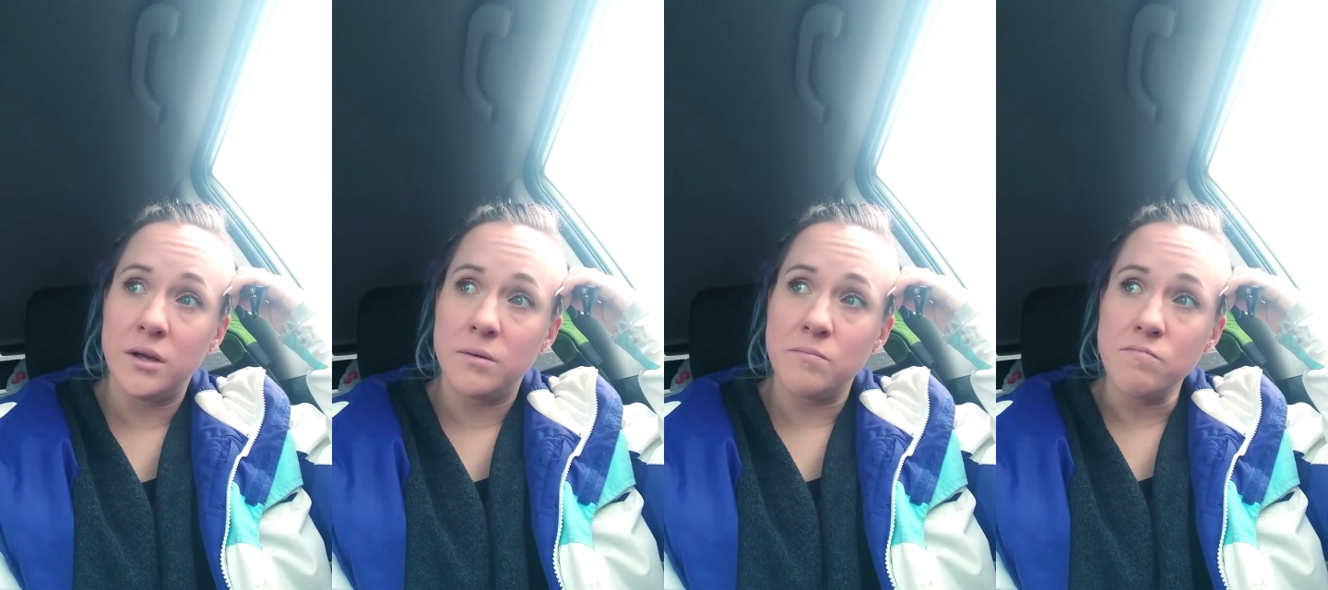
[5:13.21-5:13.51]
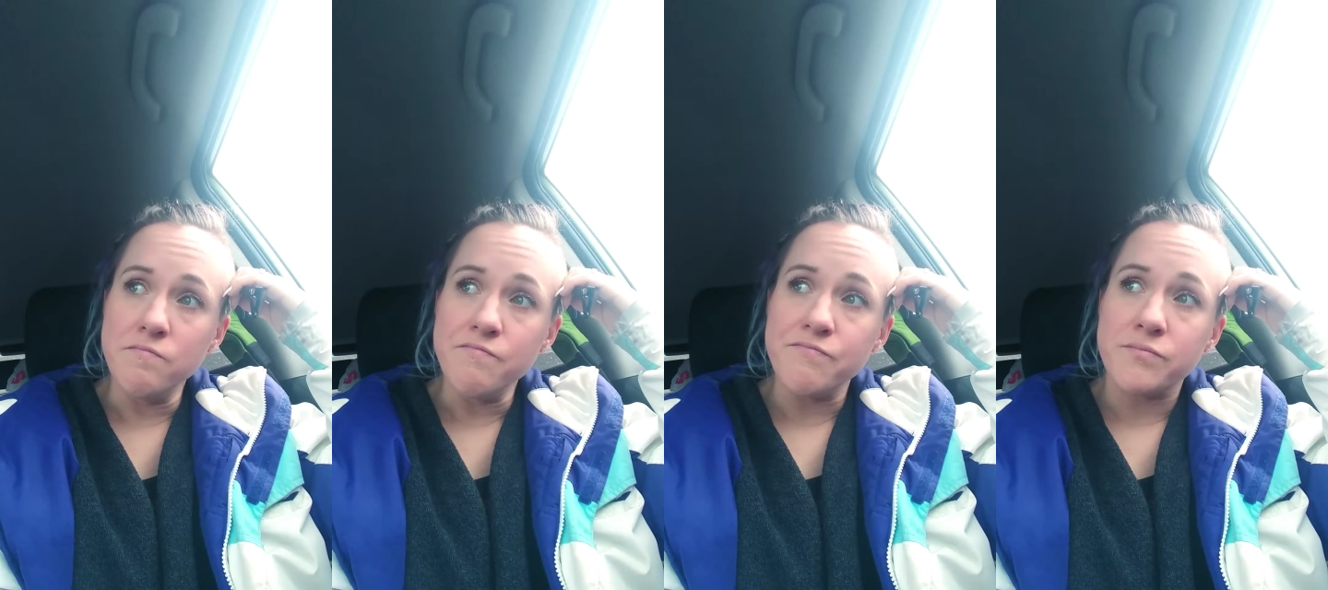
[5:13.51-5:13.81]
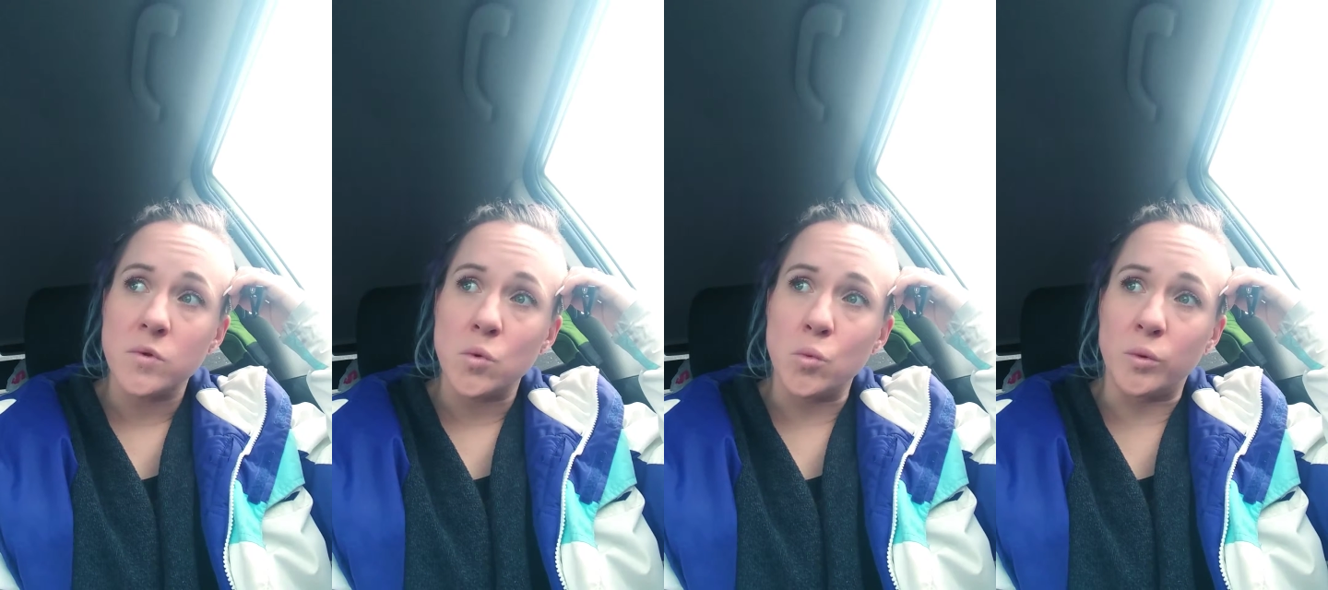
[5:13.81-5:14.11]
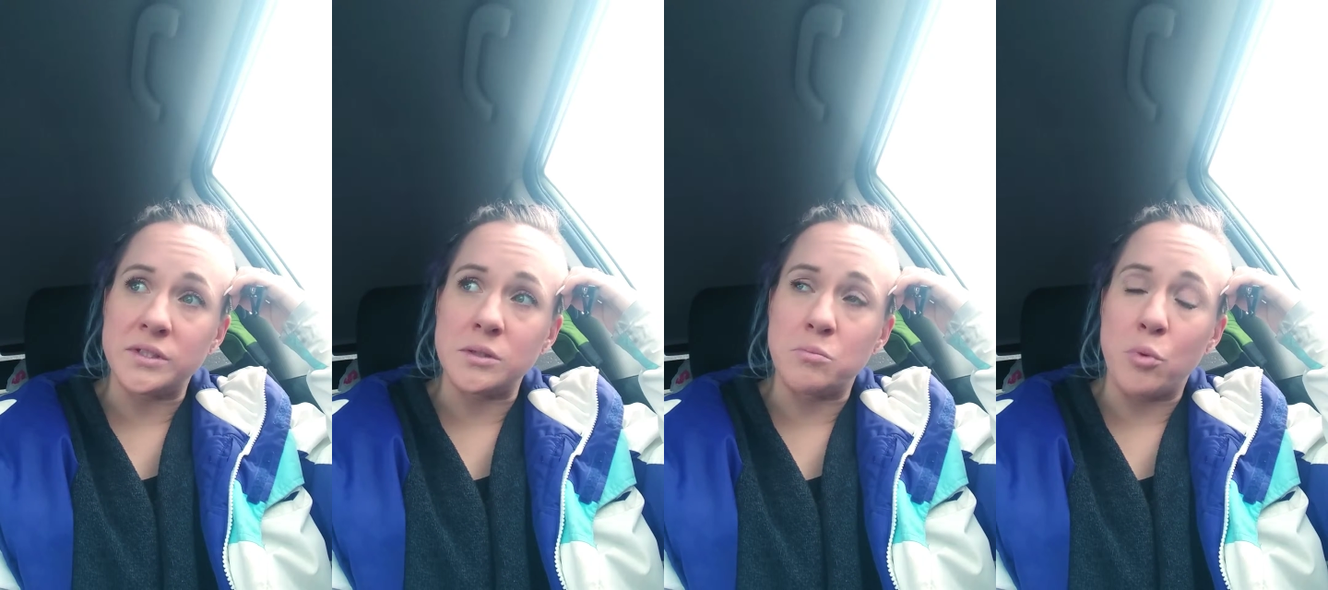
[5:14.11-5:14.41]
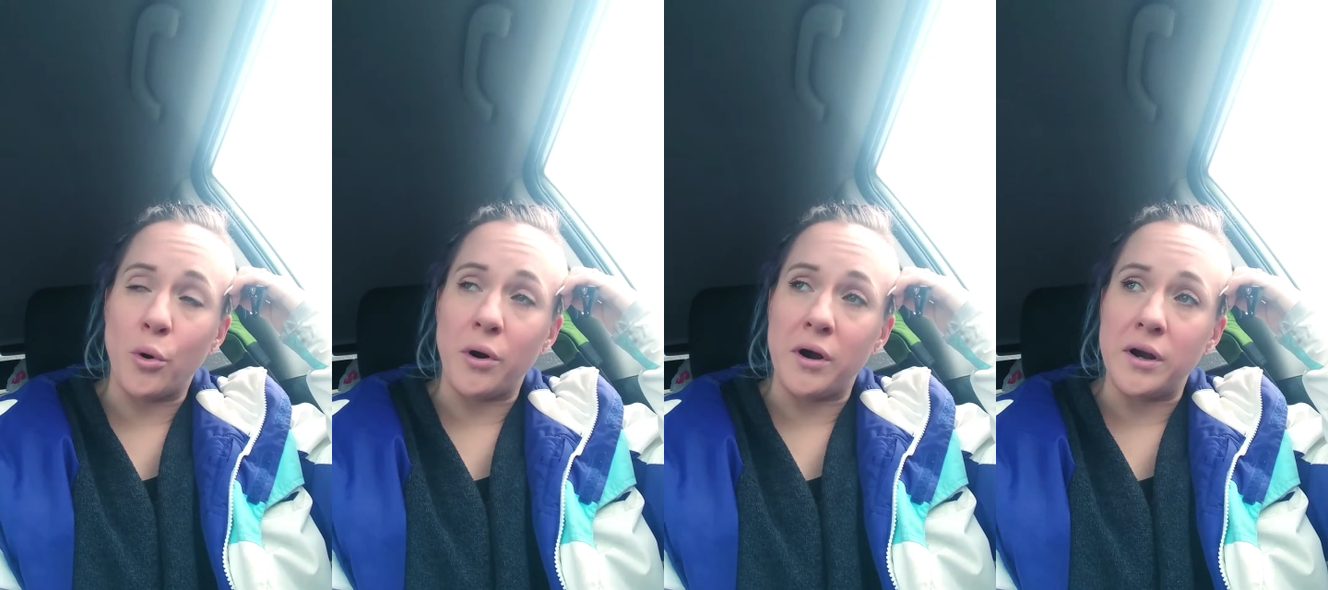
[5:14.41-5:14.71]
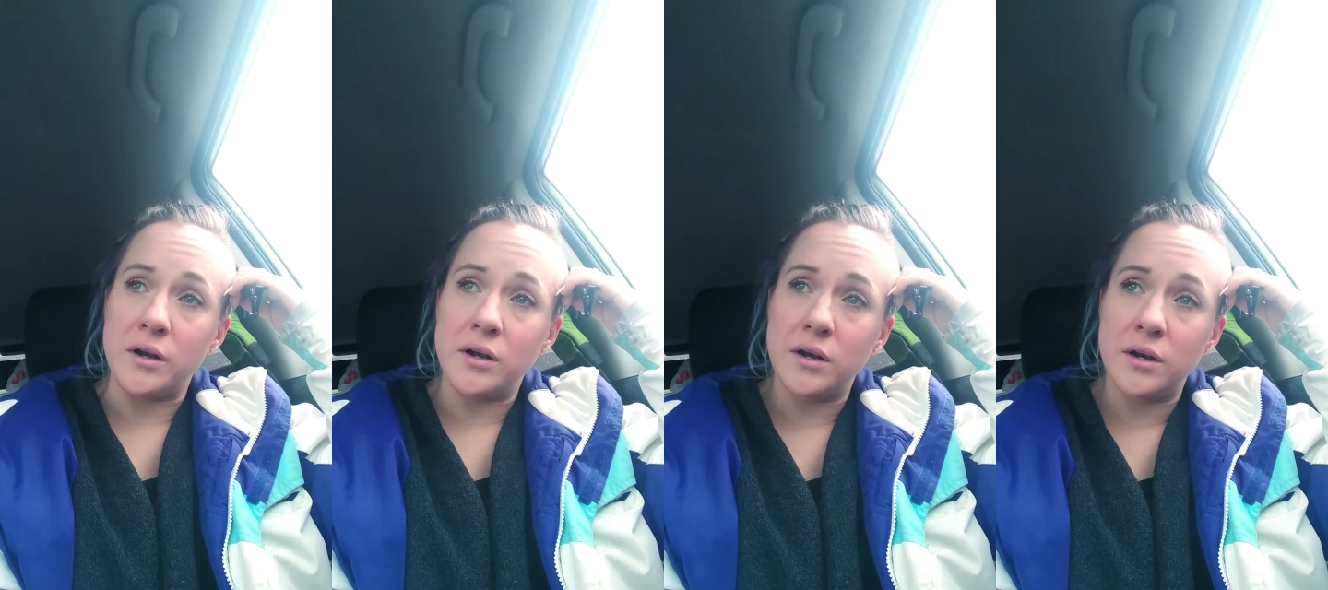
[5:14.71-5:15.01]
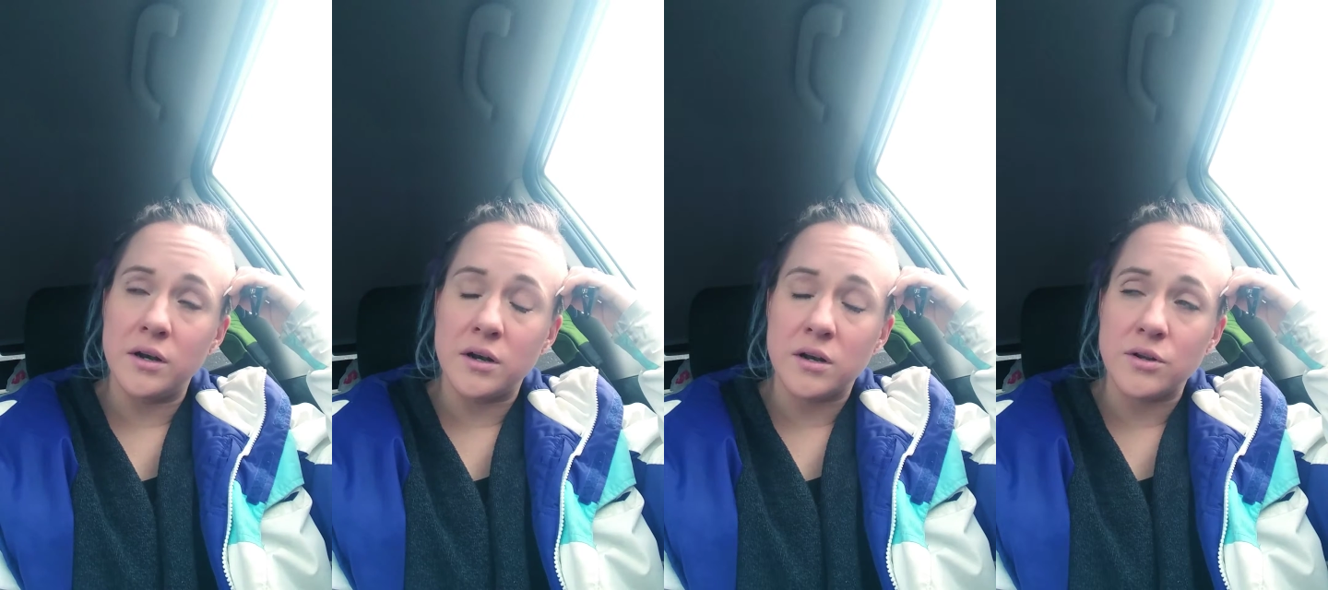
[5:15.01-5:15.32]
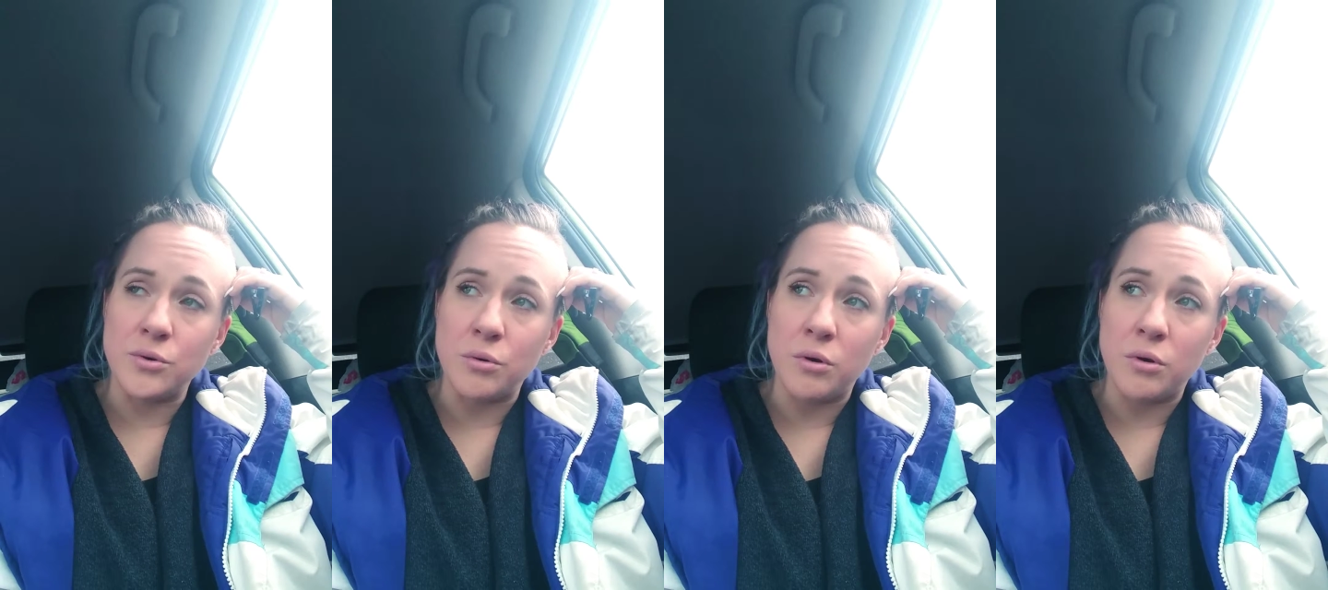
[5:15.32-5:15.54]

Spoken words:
You can't dwell on what's wrong,